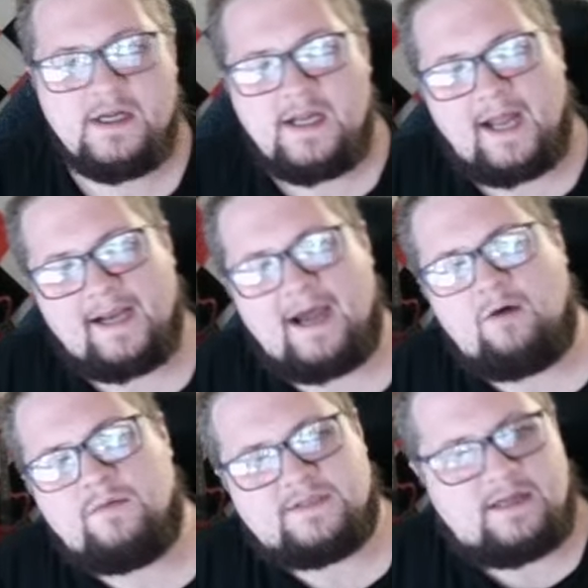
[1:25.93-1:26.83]
and how it
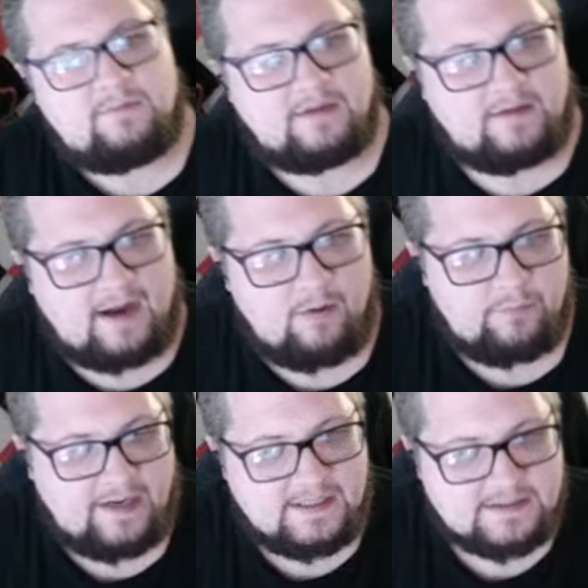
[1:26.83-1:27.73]
was able to
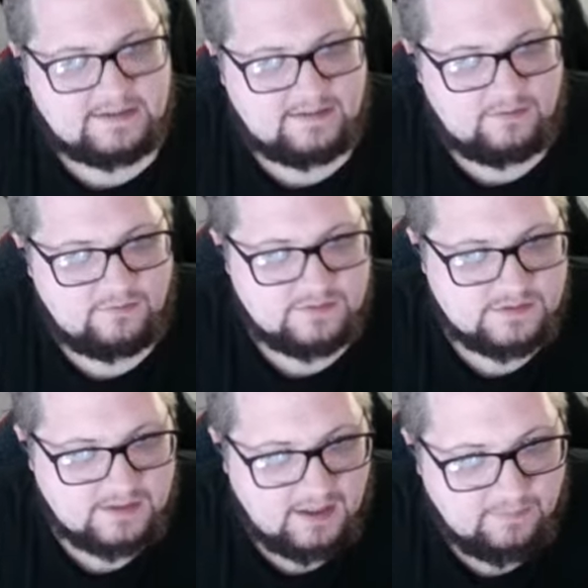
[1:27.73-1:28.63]
outpace to
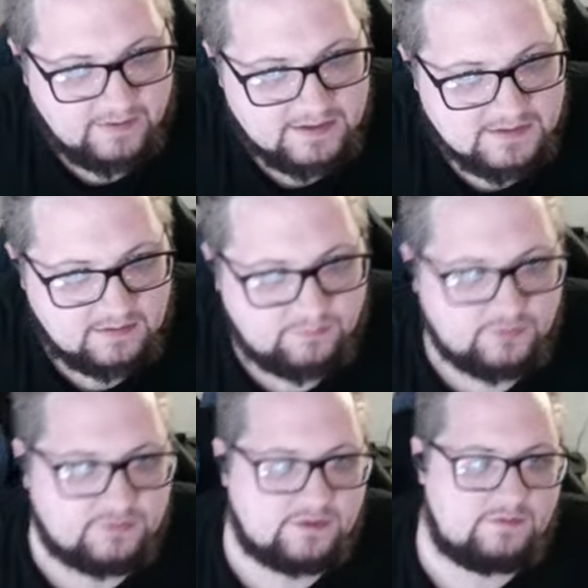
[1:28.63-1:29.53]
those uh, because of the
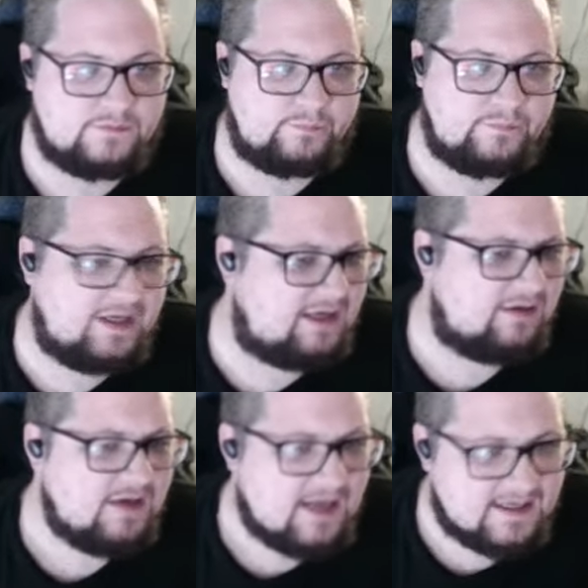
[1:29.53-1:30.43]
Bulldoze being
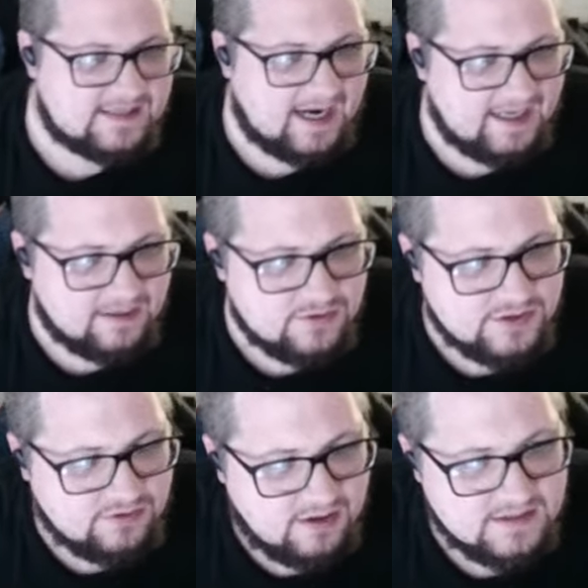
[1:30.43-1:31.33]
as high energy
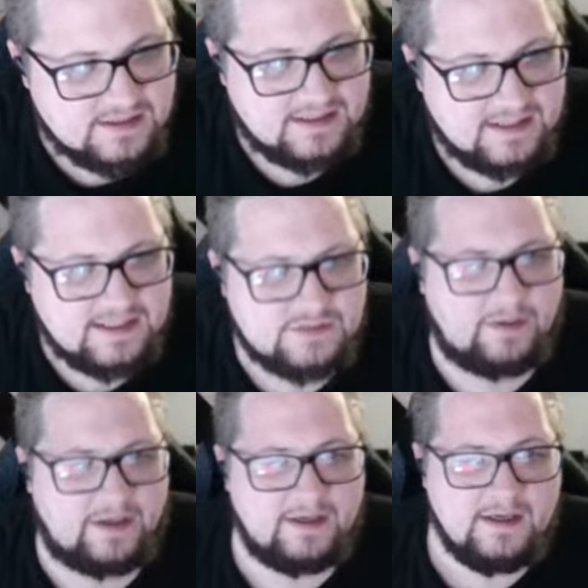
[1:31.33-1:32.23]
cost as it is.
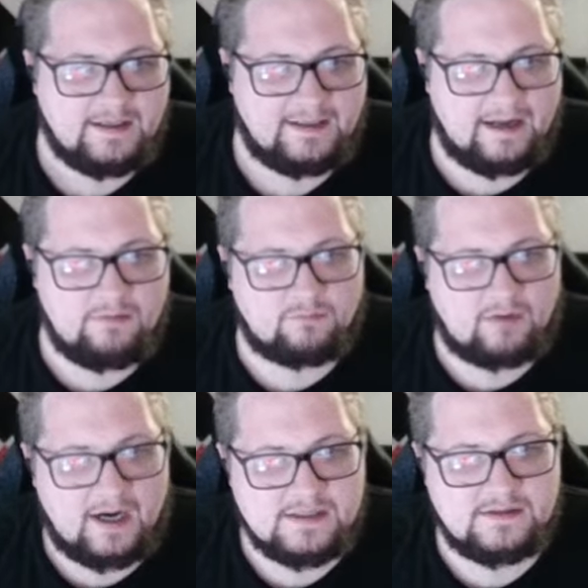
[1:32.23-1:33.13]
But now the
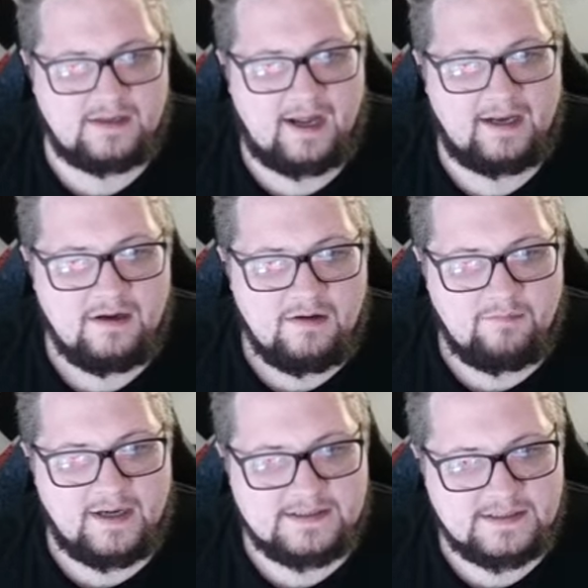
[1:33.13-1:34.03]
Rock Slide
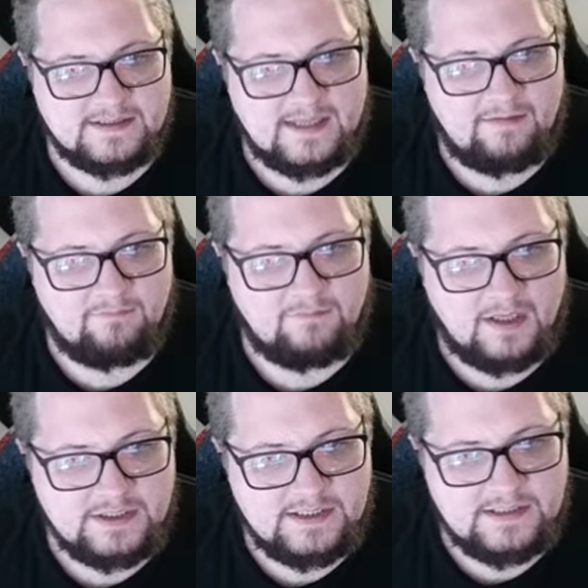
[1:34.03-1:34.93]
makes this a
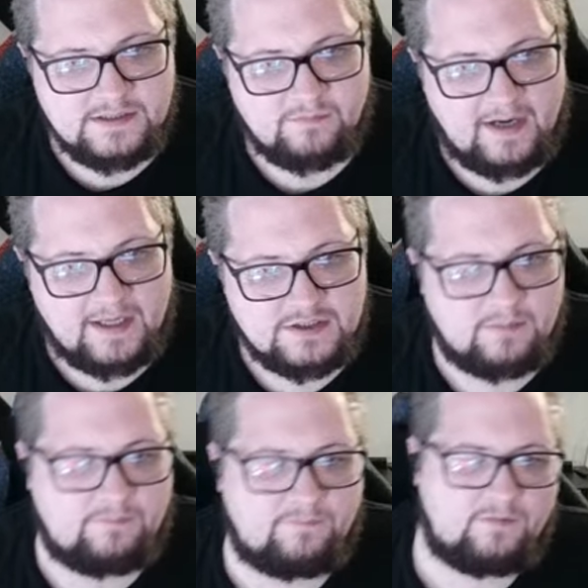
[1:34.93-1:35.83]
much easier matchup
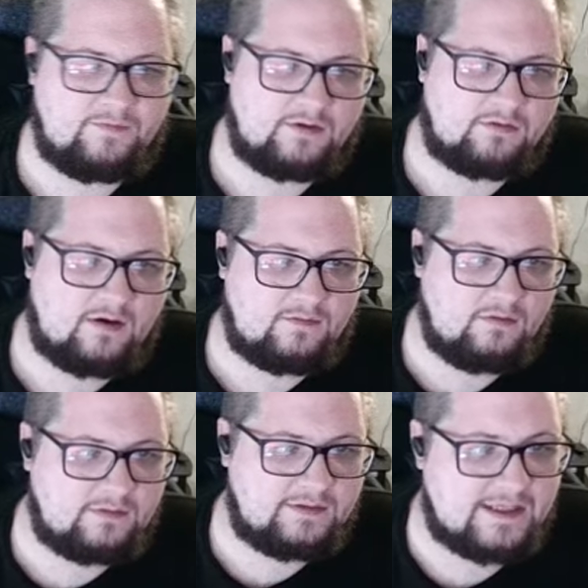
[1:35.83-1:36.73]
for Vigoroth. All
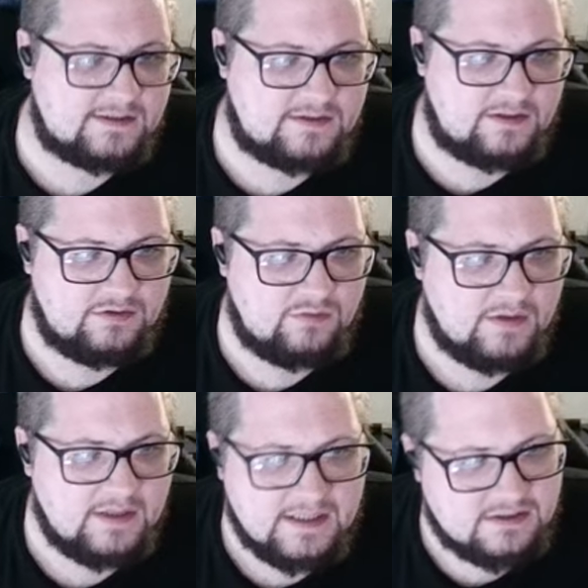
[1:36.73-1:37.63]
it really has to do
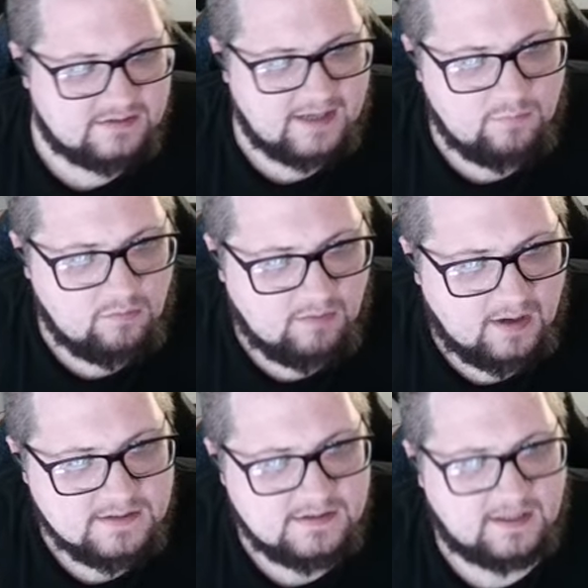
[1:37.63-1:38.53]
is land one
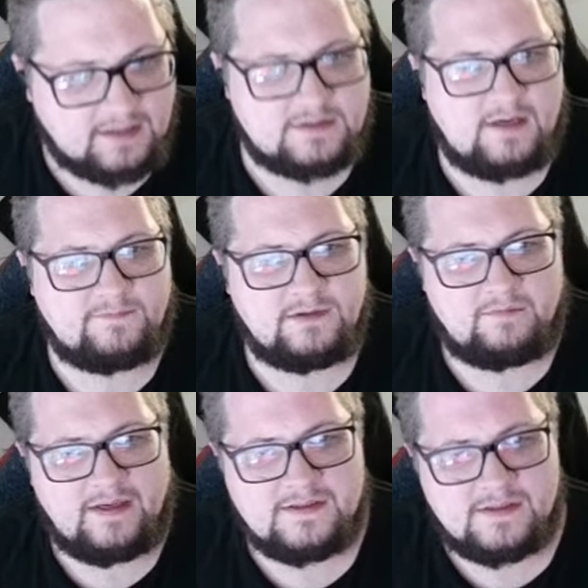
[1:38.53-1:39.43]
Rock Slide and it's off to the
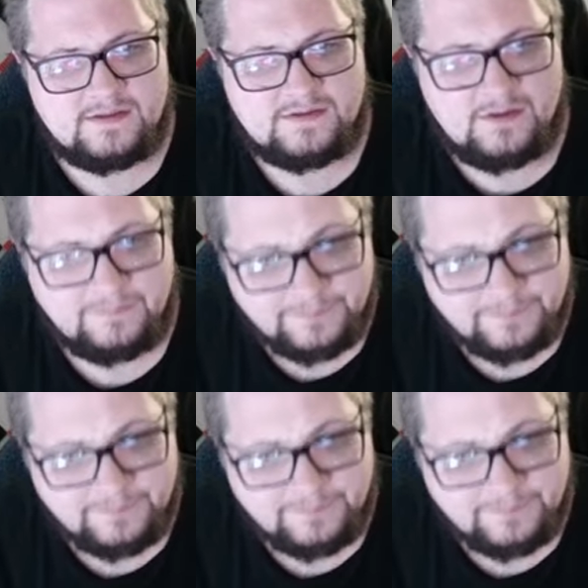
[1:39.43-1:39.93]
races. So